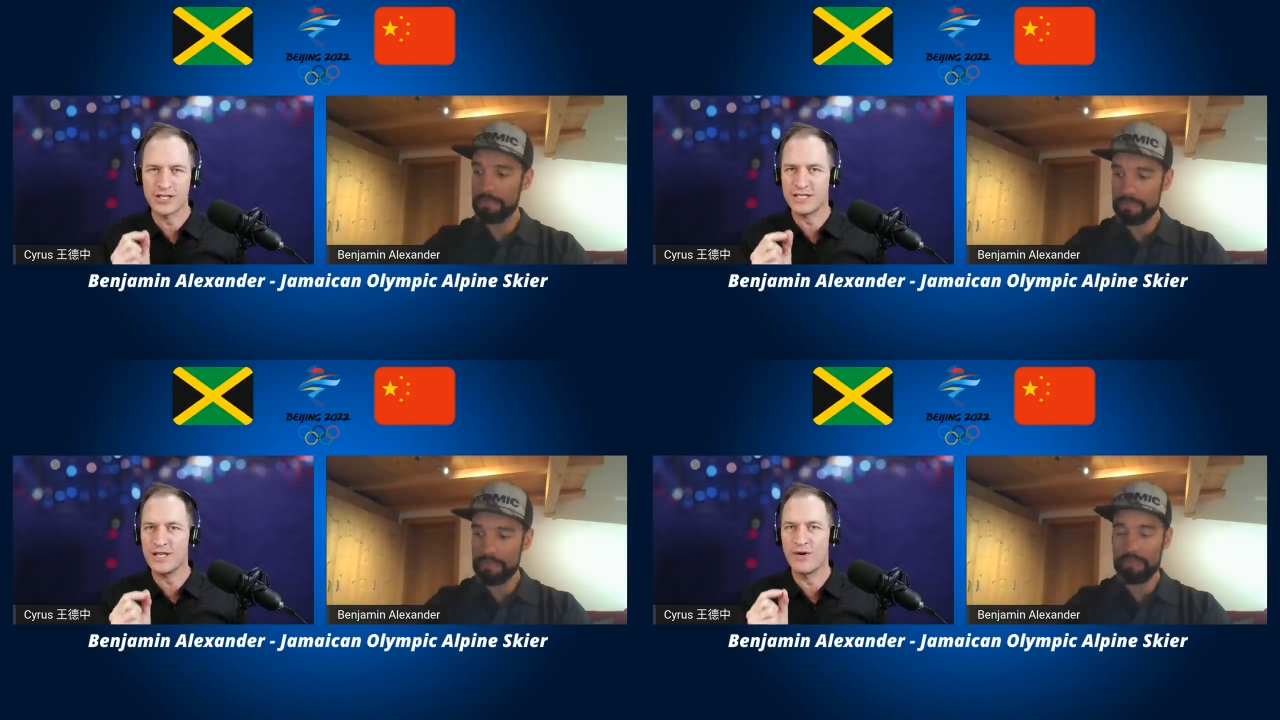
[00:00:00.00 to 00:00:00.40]

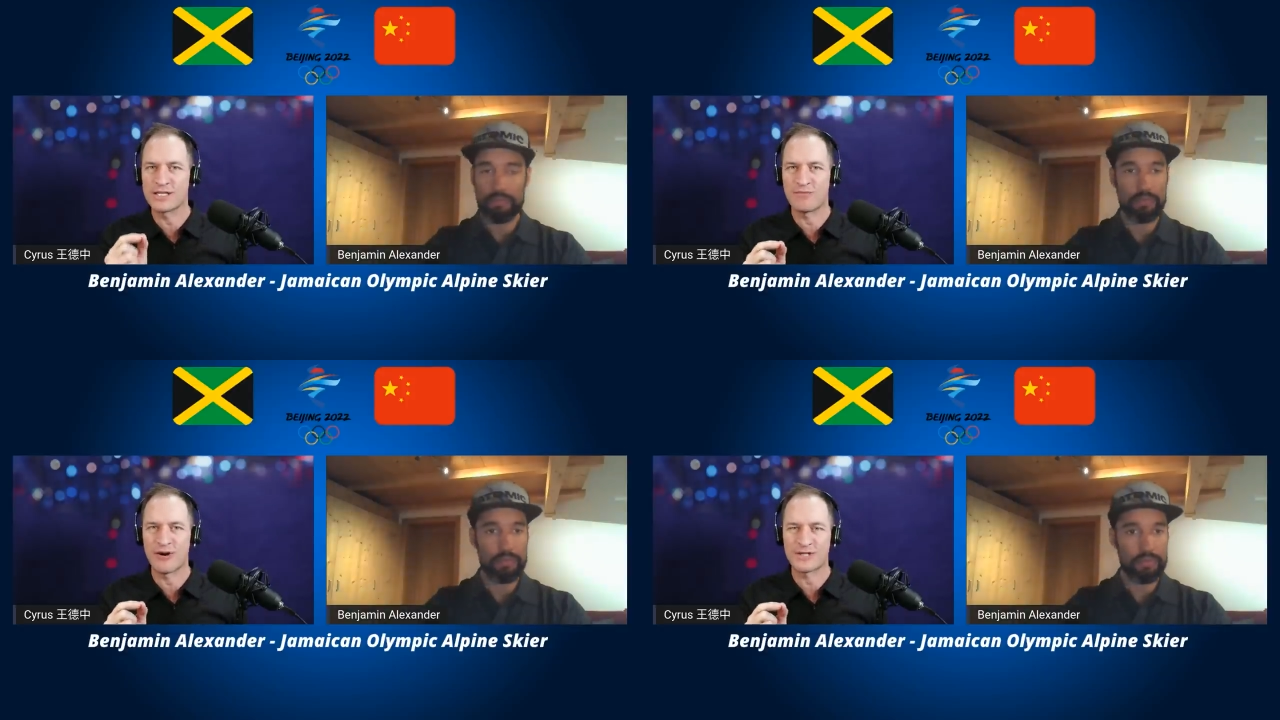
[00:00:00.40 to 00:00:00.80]
Speaker 1: just see you as
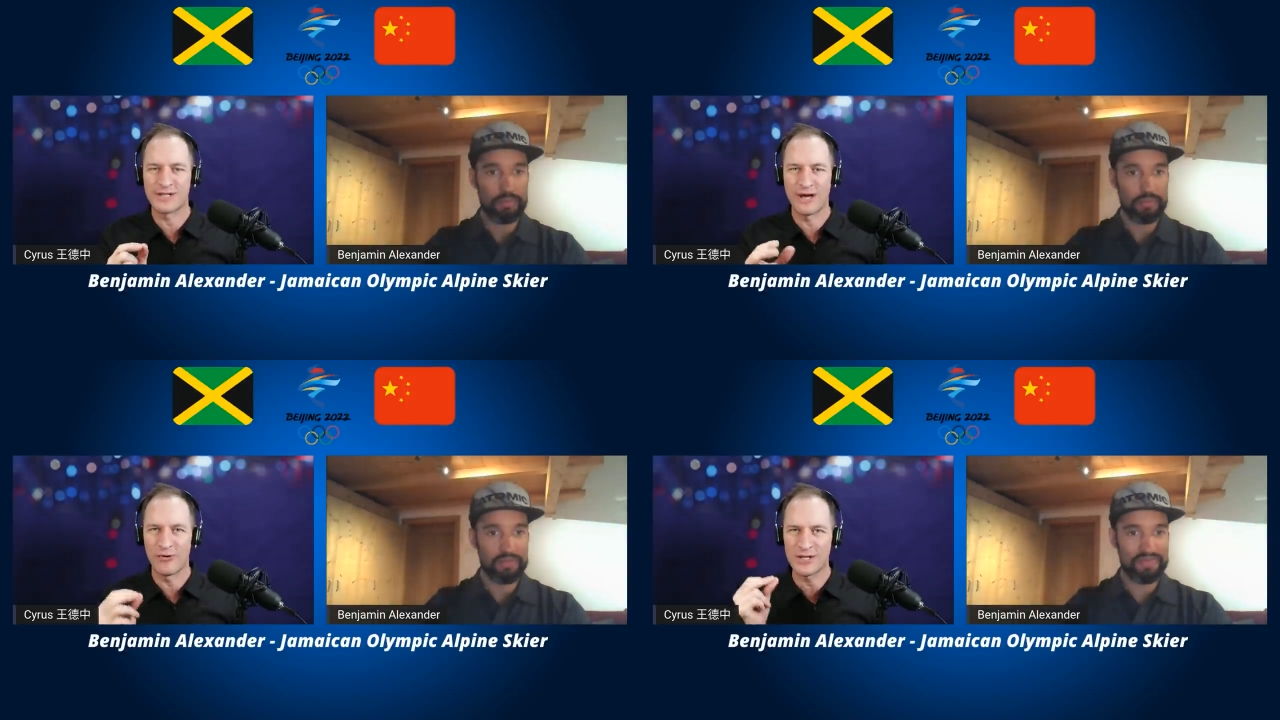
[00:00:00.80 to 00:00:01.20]
the person
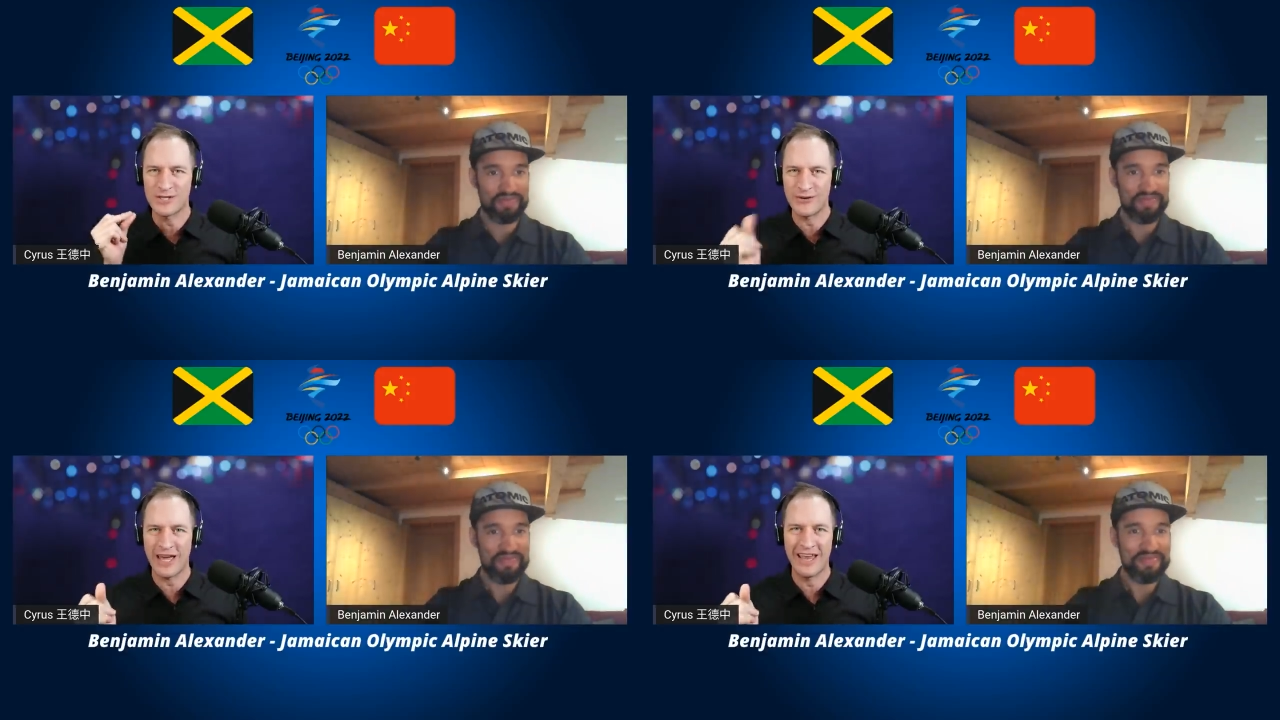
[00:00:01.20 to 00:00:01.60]
that once
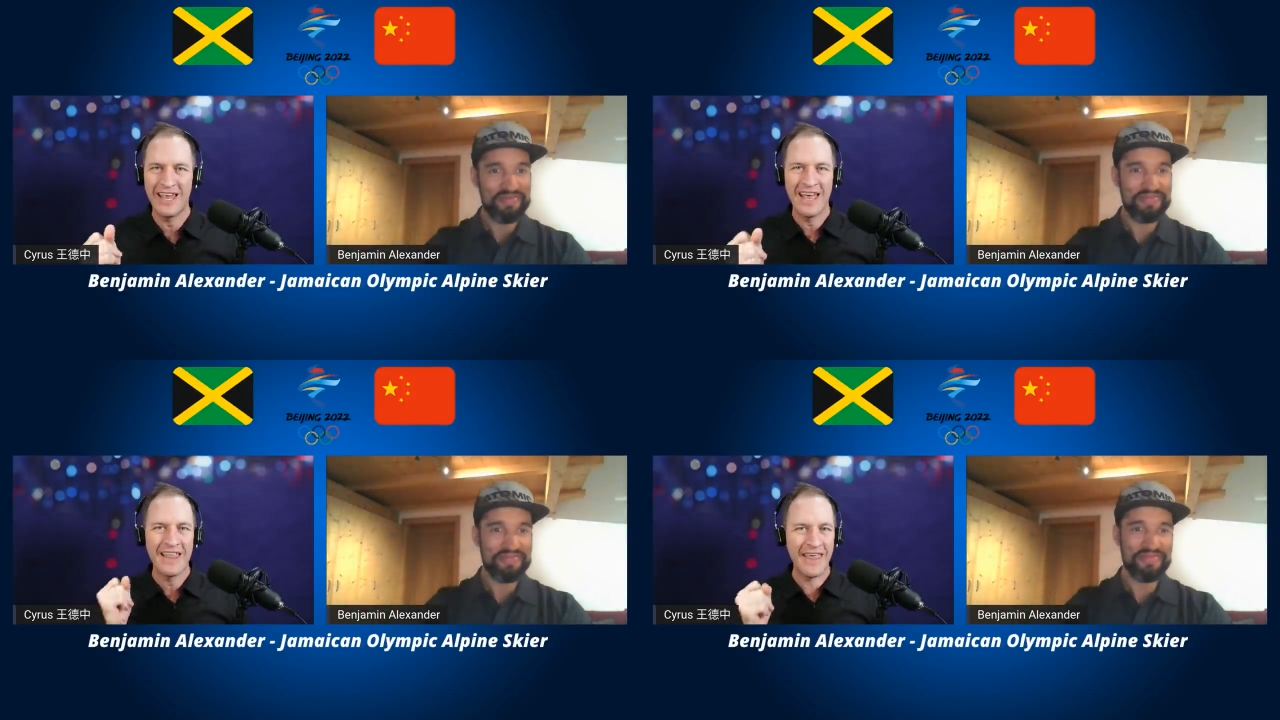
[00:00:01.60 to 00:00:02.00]
you get
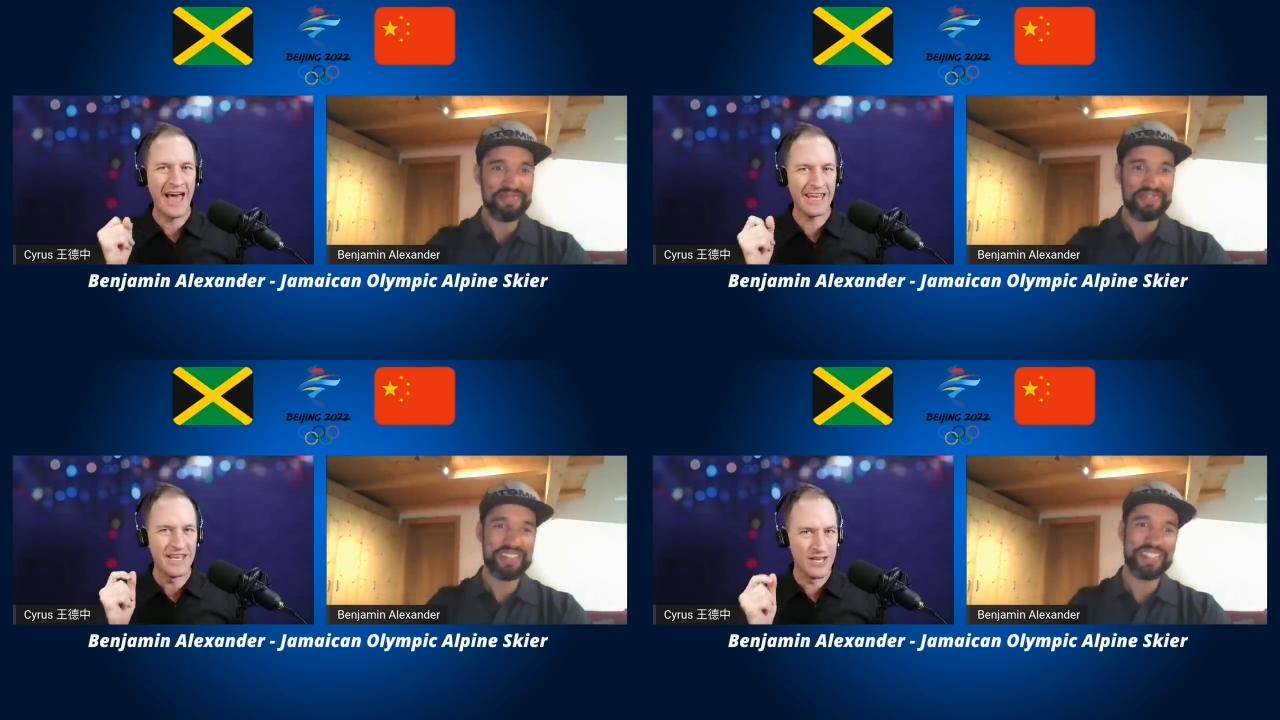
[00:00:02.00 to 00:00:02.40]

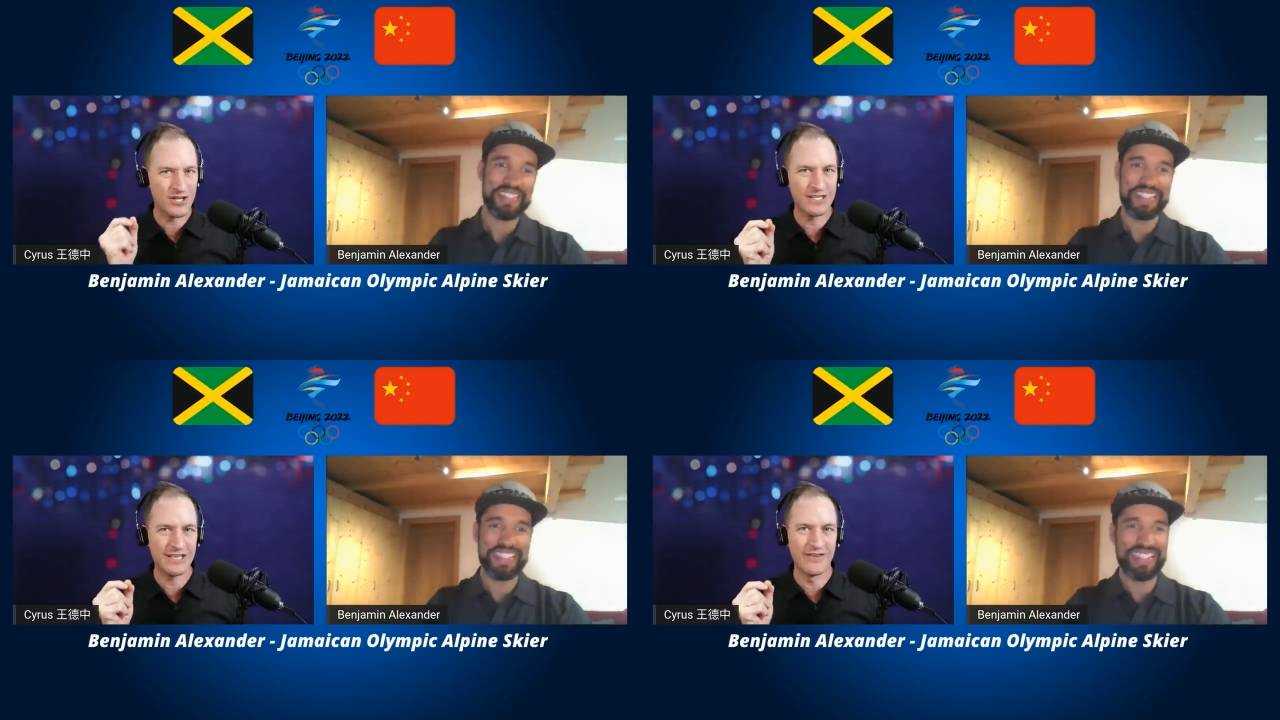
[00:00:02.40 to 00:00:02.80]
that
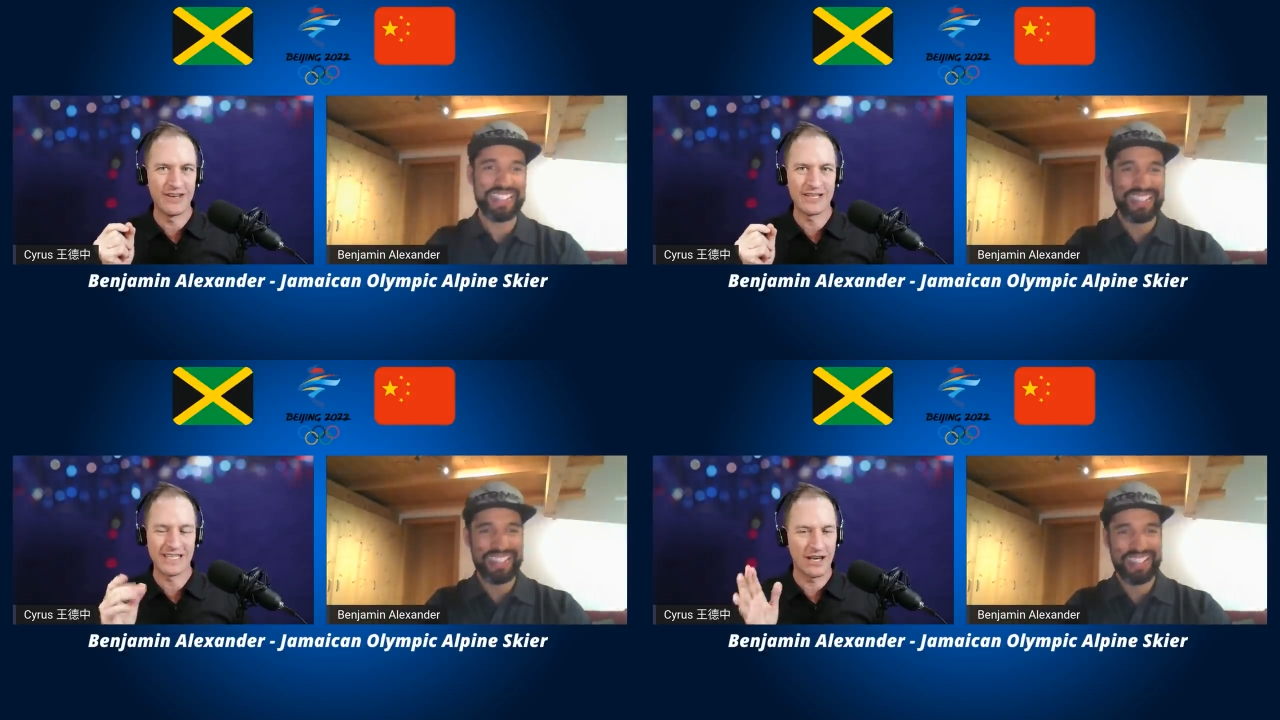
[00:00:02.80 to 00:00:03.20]
initiative and it's